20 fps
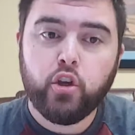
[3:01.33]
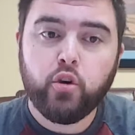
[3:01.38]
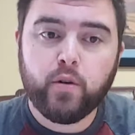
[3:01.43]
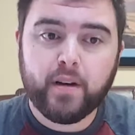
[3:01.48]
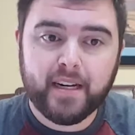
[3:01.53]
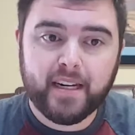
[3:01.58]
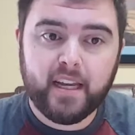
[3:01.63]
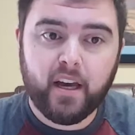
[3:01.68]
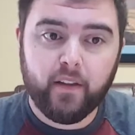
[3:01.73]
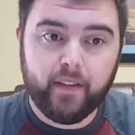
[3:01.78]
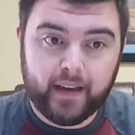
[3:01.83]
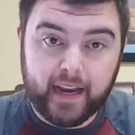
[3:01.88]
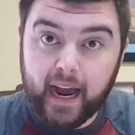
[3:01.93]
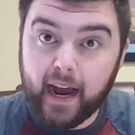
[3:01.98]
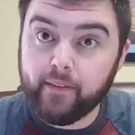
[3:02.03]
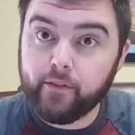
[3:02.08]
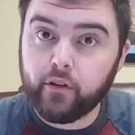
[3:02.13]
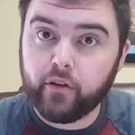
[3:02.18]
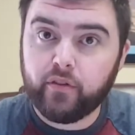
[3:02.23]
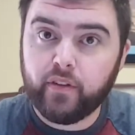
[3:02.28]
you can tell the
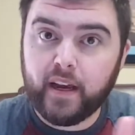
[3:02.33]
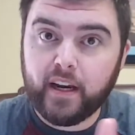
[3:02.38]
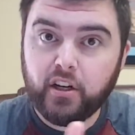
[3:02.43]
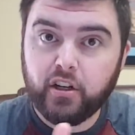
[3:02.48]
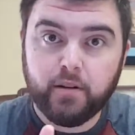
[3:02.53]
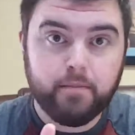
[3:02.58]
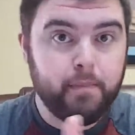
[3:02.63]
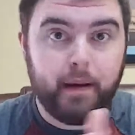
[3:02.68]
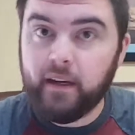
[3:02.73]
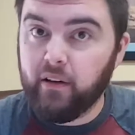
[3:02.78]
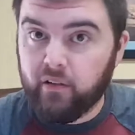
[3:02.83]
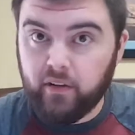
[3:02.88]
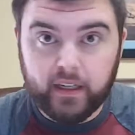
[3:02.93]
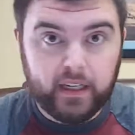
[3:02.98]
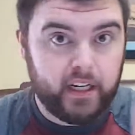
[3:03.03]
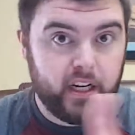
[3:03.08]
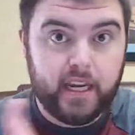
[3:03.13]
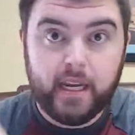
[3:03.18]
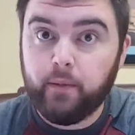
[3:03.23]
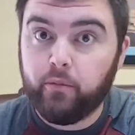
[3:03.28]
conversation
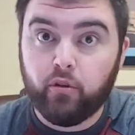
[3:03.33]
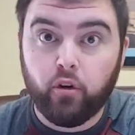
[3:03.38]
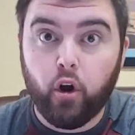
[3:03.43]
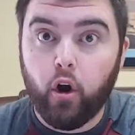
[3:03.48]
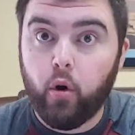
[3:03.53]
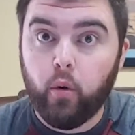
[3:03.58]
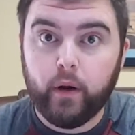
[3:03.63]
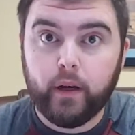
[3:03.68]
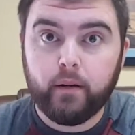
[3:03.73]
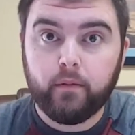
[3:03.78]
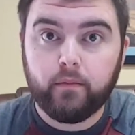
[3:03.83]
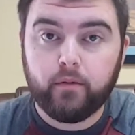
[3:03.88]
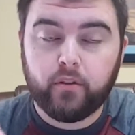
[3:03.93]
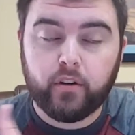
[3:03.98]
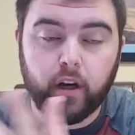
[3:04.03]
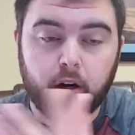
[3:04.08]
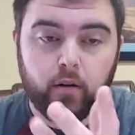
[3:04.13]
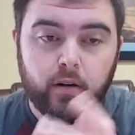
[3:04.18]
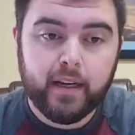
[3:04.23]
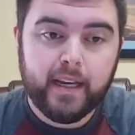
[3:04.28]
basically keeps going.
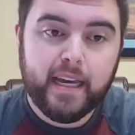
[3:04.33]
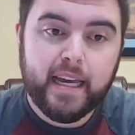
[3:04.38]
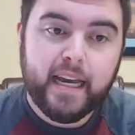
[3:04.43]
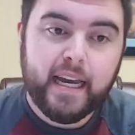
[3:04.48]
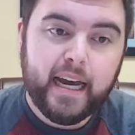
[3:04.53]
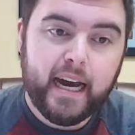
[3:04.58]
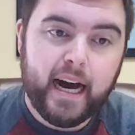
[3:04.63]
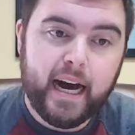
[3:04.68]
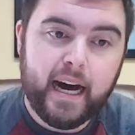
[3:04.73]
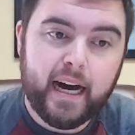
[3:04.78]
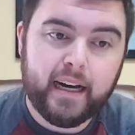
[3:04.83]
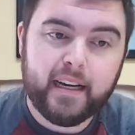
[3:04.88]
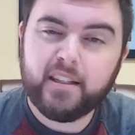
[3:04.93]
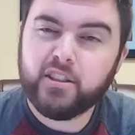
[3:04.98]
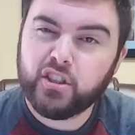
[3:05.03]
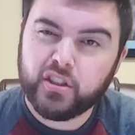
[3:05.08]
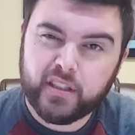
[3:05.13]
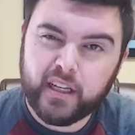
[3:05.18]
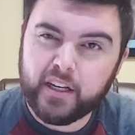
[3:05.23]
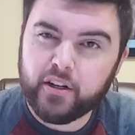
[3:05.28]
So
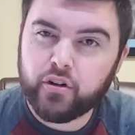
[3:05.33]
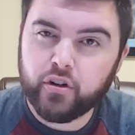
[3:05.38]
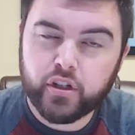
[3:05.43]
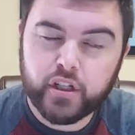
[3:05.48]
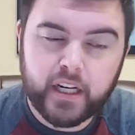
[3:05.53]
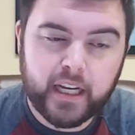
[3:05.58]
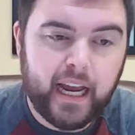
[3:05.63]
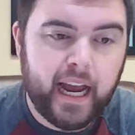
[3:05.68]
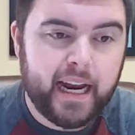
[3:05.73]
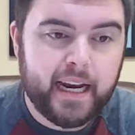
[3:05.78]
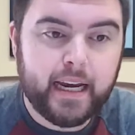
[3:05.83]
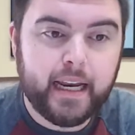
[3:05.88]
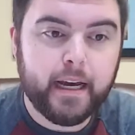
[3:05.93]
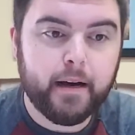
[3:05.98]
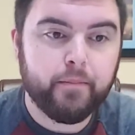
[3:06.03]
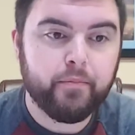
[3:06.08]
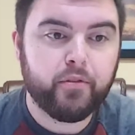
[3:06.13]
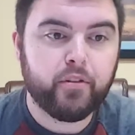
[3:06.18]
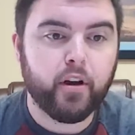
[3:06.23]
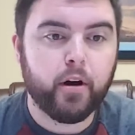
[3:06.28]
just an interesting
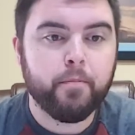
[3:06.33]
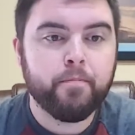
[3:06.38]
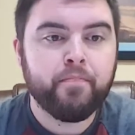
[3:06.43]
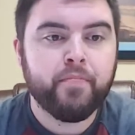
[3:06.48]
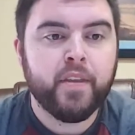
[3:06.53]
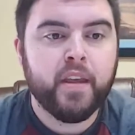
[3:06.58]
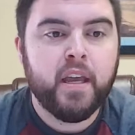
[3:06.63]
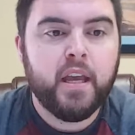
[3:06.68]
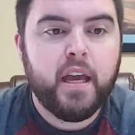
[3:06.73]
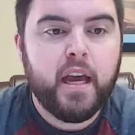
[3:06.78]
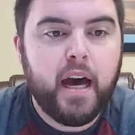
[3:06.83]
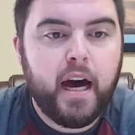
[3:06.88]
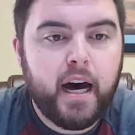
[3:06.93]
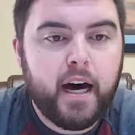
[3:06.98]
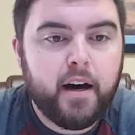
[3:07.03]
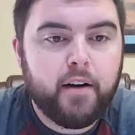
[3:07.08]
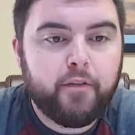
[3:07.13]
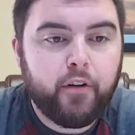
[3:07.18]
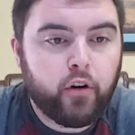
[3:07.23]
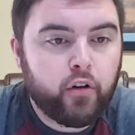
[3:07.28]
idea. So
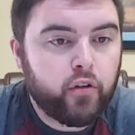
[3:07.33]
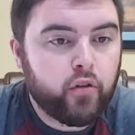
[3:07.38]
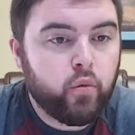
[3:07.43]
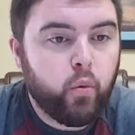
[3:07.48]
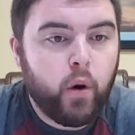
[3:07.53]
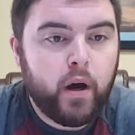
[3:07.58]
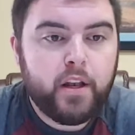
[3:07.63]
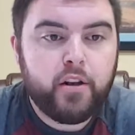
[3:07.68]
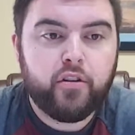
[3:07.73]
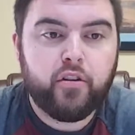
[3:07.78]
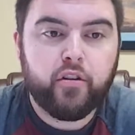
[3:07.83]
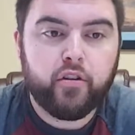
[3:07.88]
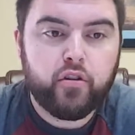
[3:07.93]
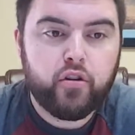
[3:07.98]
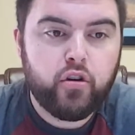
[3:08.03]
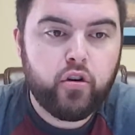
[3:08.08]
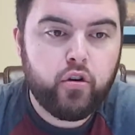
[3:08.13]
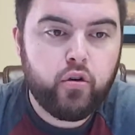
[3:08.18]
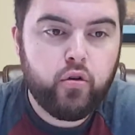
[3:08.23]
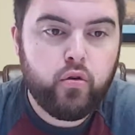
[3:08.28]
verses 1 to
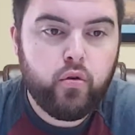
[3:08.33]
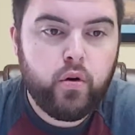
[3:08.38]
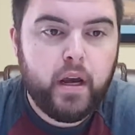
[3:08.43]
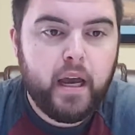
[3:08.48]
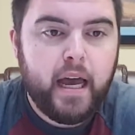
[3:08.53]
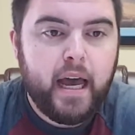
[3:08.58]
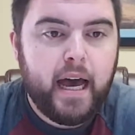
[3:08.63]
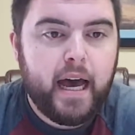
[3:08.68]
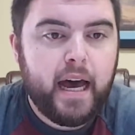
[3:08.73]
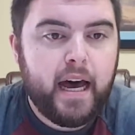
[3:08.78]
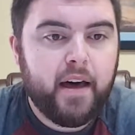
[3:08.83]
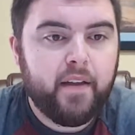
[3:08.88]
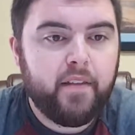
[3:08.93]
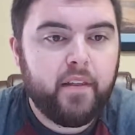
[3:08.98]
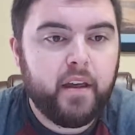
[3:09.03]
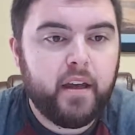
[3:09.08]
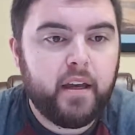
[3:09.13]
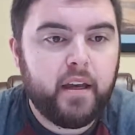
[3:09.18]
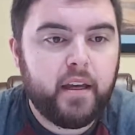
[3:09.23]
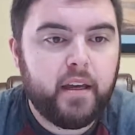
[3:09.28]
2,
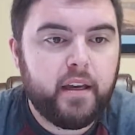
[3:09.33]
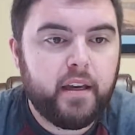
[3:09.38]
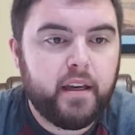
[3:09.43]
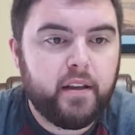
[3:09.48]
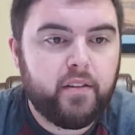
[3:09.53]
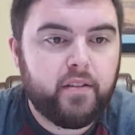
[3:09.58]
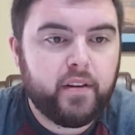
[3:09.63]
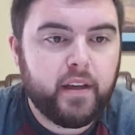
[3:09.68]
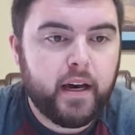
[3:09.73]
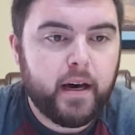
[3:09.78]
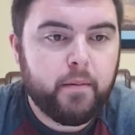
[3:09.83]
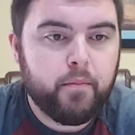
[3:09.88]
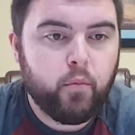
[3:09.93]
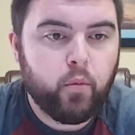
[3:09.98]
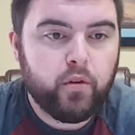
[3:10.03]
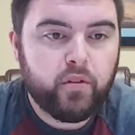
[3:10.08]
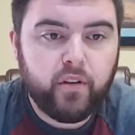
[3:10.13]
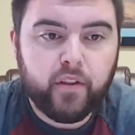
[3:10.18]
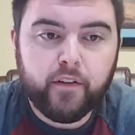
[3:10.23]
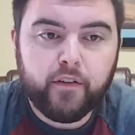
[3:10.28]
it's
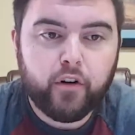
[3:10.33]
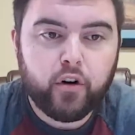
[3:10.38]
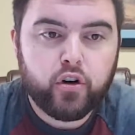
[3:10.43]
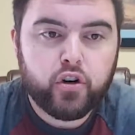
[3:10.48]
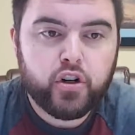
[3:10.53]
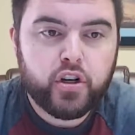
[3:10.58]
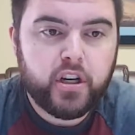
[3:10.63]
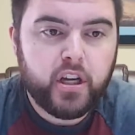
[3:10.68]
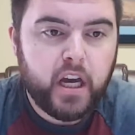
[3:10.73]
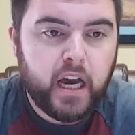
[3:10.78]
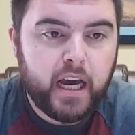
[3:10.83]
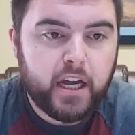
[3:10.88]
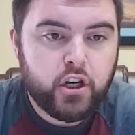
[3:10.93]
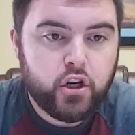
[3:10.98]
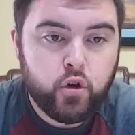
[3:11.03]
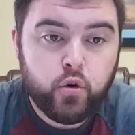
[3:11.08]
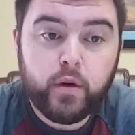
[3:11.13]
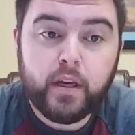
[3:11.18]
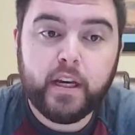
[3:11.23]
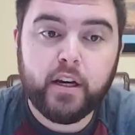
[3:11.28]
was in the first
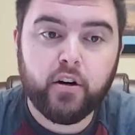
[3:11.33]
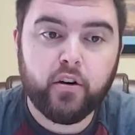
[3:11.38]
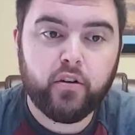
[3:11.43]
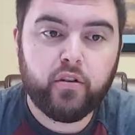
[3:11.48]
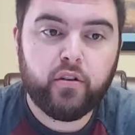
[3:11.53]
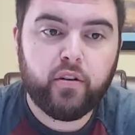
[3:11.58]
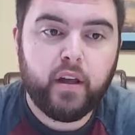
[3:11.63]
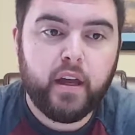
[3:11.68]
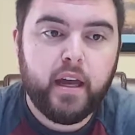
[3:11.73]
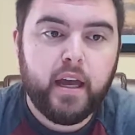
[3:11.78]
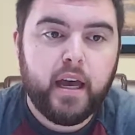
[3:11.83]
2 years,